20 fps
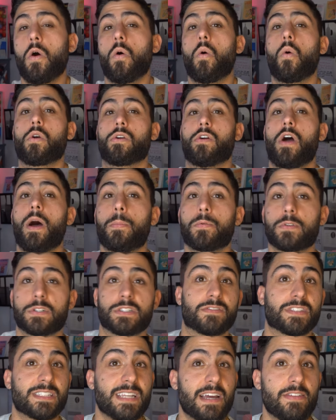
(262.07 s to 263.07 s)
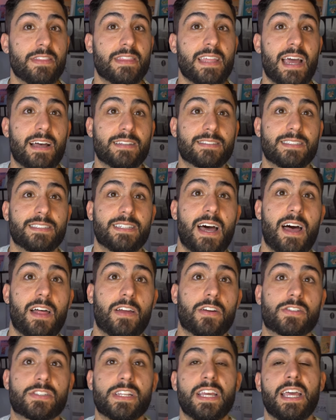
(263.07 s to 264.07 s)
or upwards of
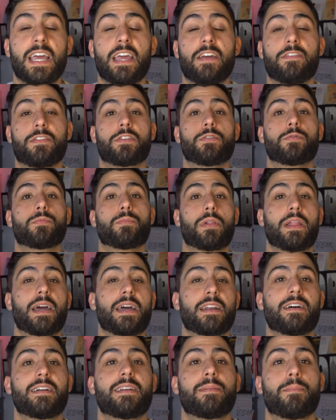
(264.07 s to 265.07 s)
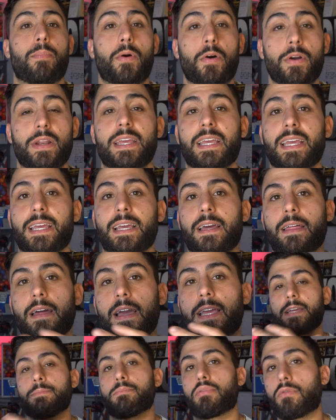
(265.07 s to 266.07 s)
$7,000 if you plan on putting
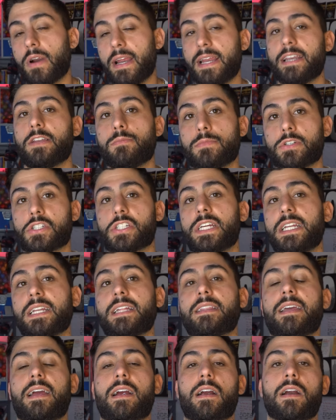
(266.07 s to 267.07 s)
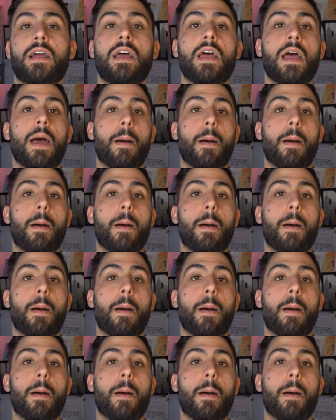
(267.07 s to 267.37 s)
a brand new machine in there.